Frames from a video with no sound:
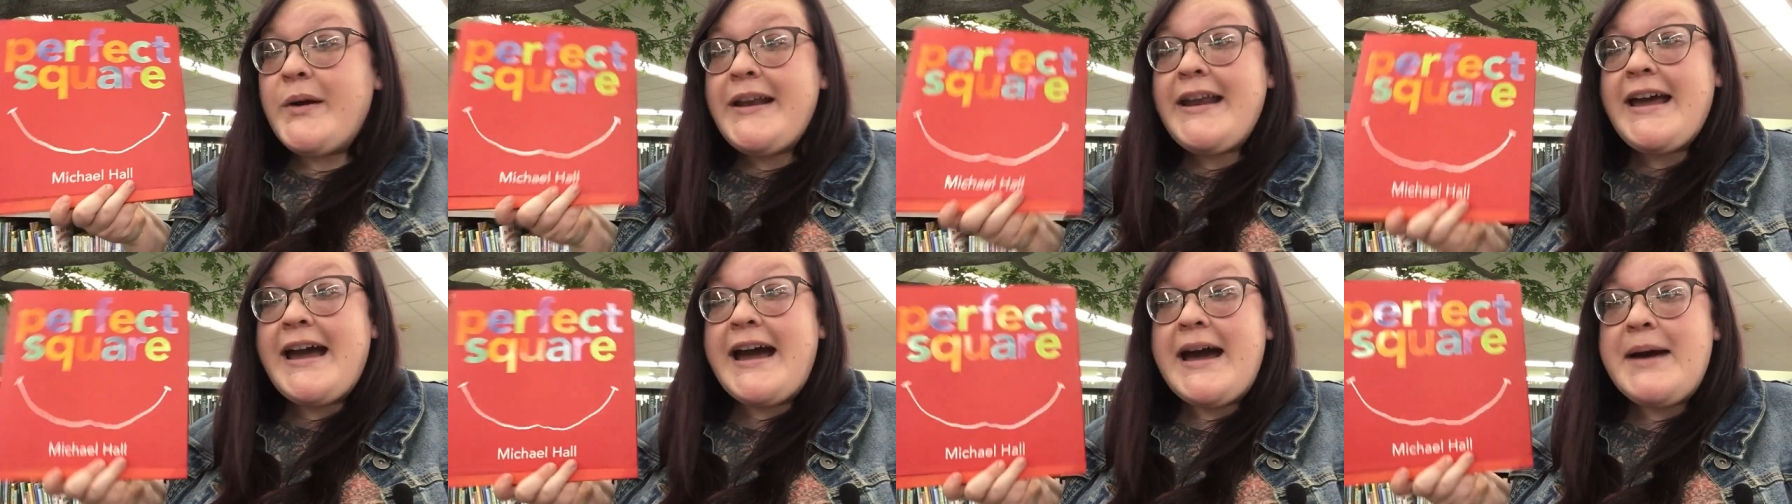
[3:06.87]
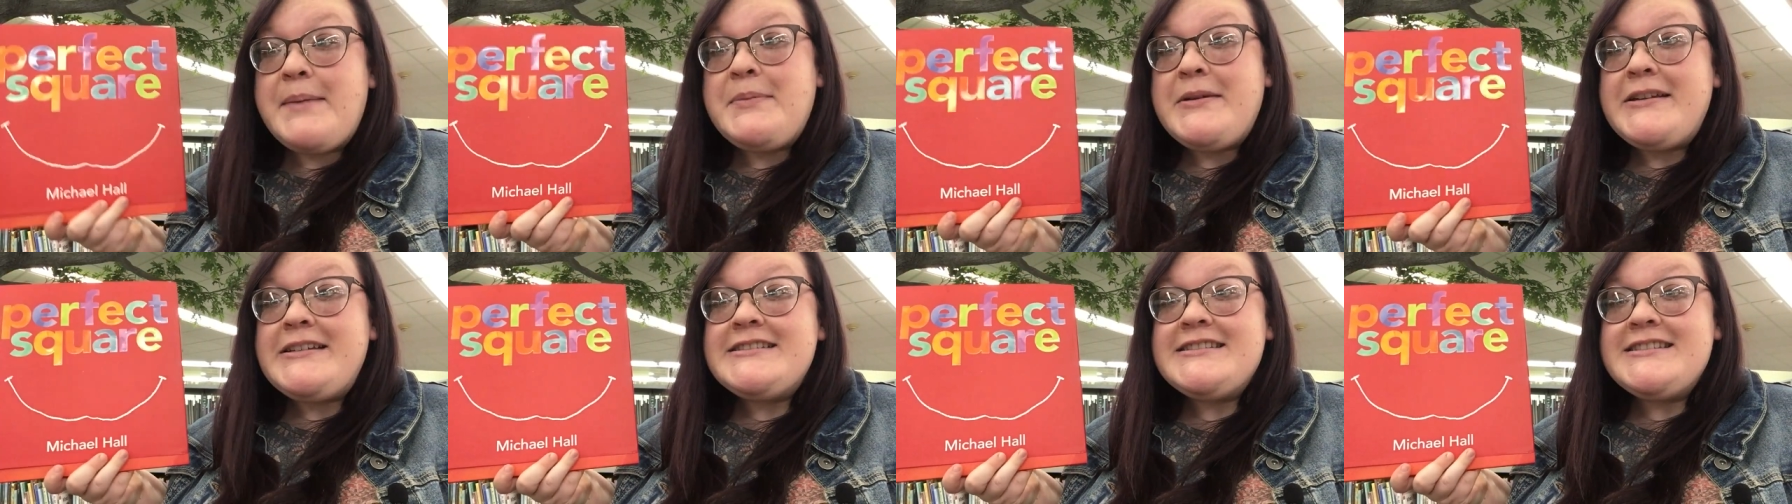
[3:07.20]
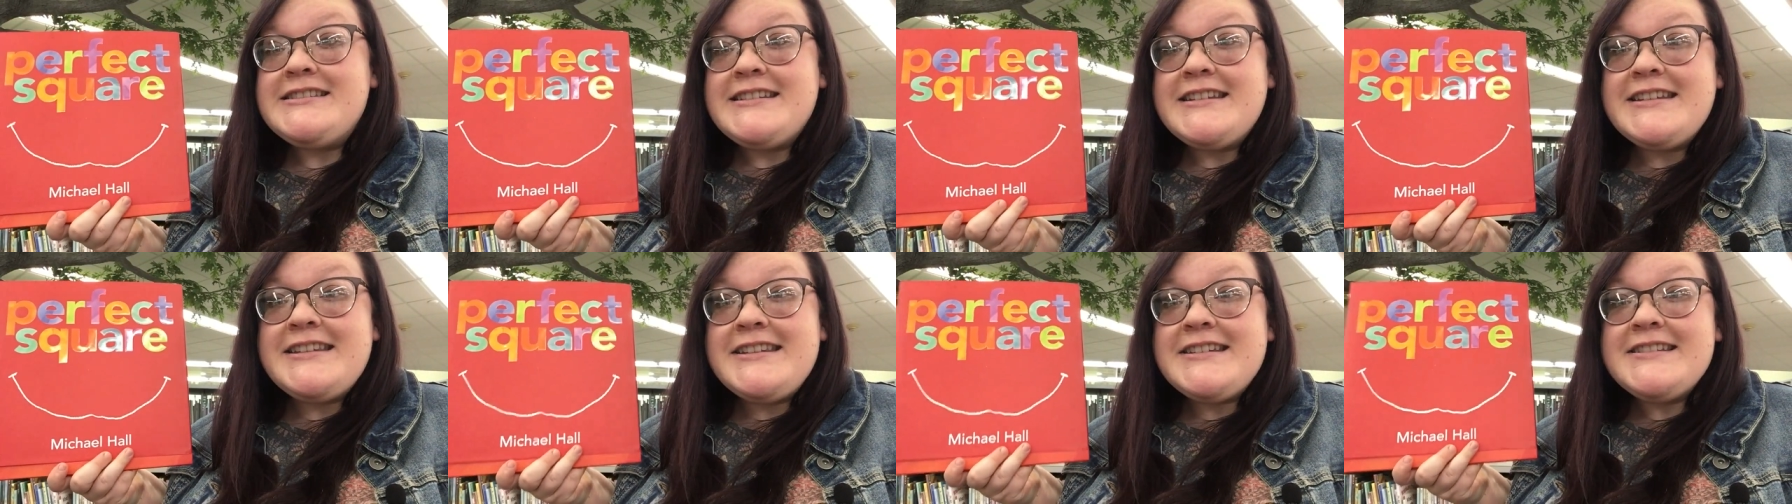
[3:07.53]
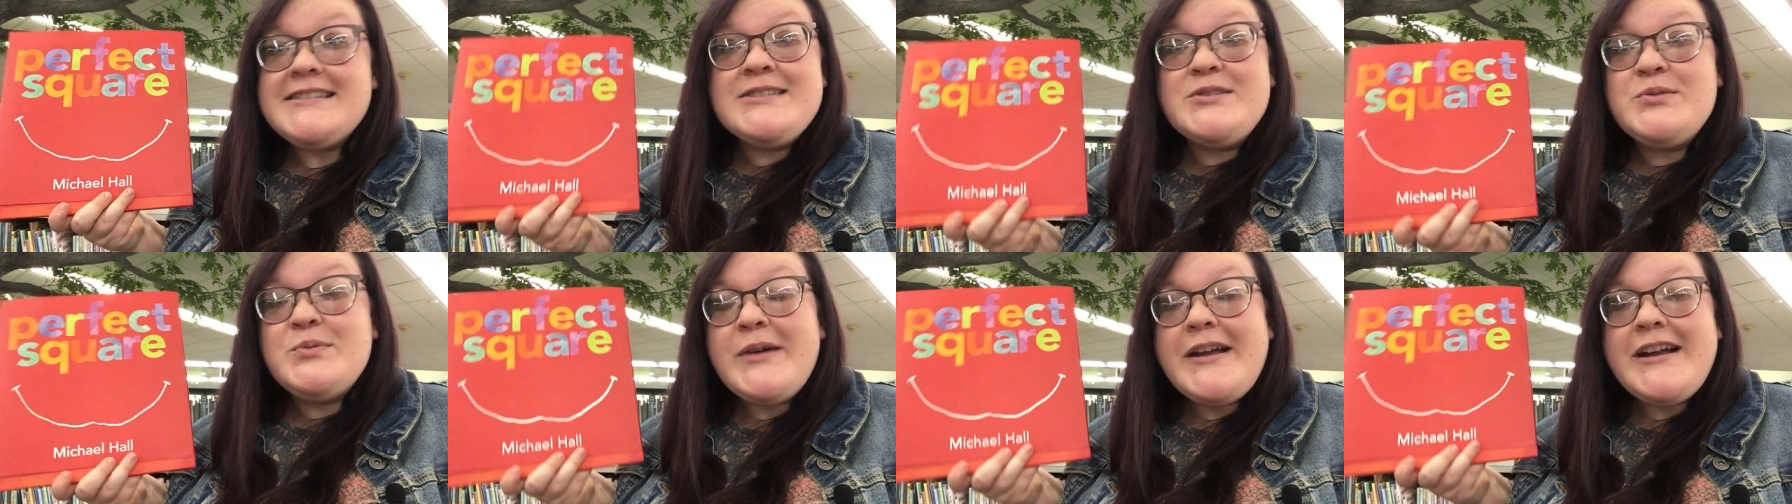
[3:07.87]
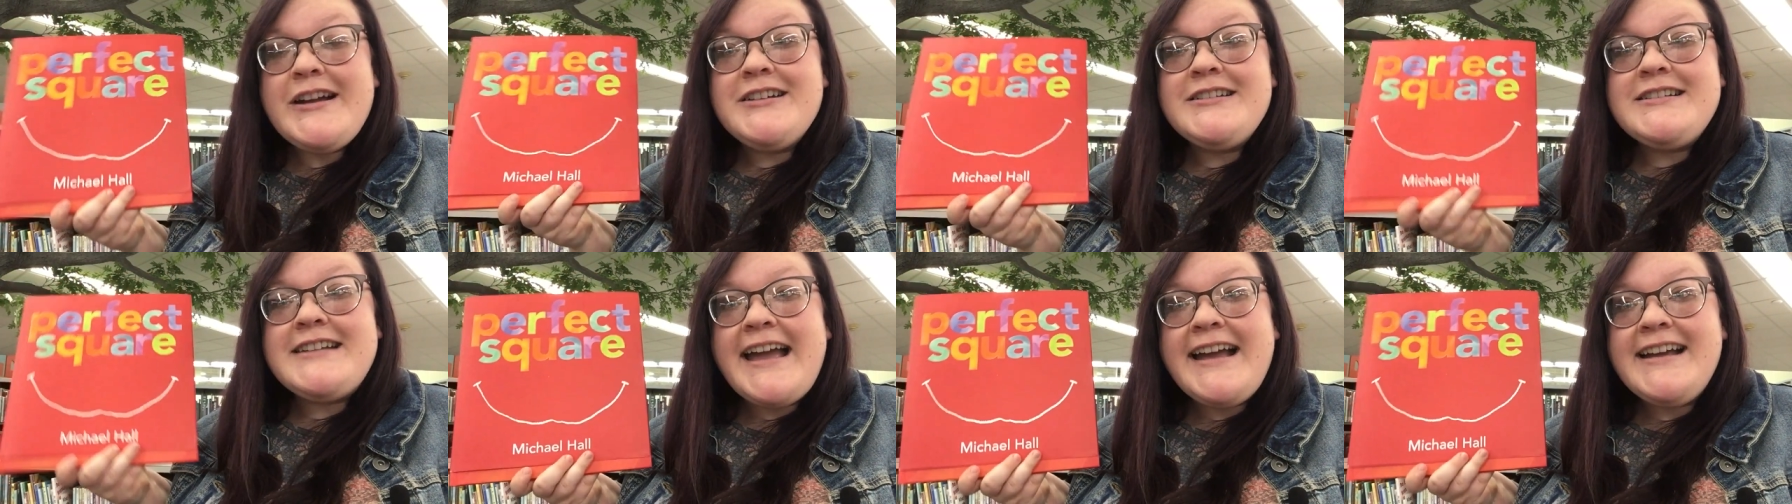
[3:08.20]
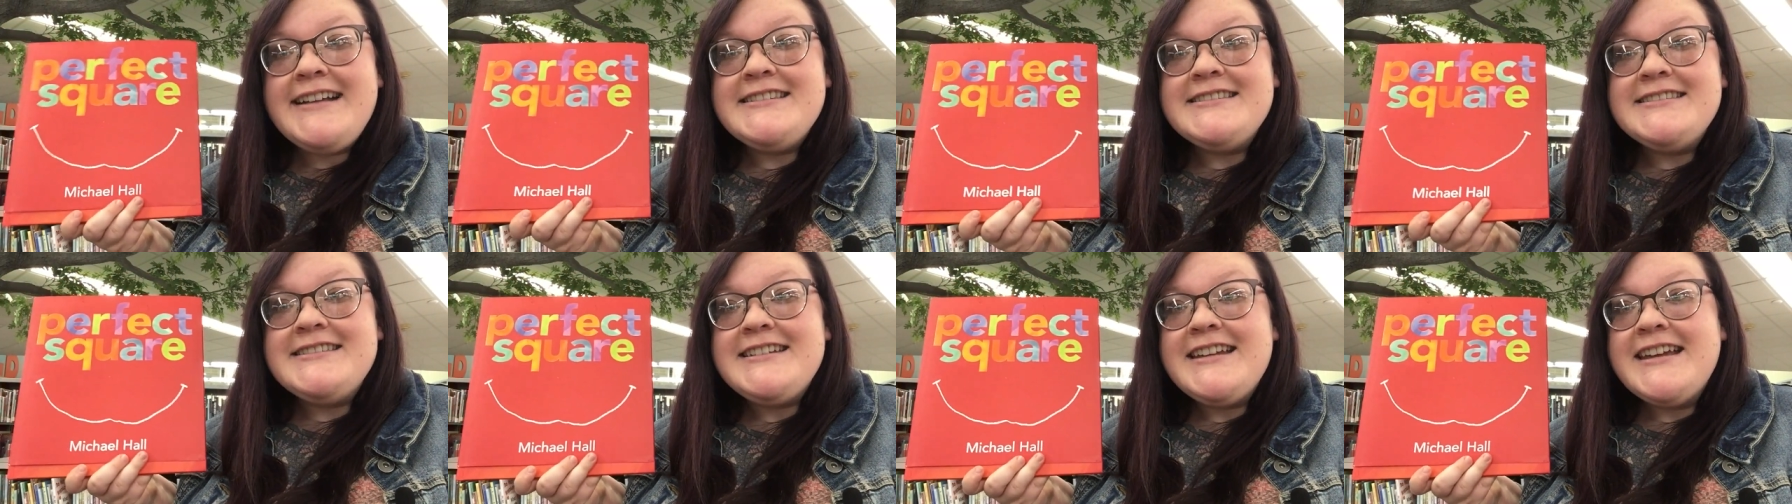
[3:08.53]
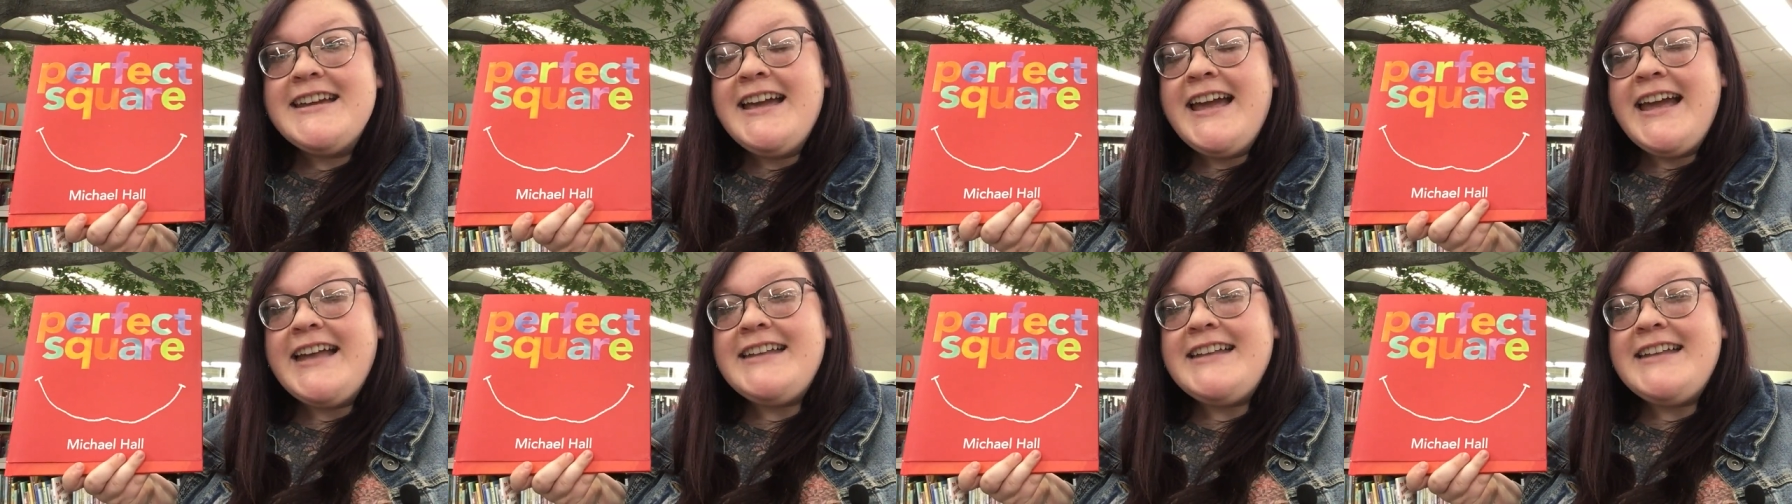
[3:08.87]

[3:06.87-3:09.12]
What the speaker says: what happens to the square next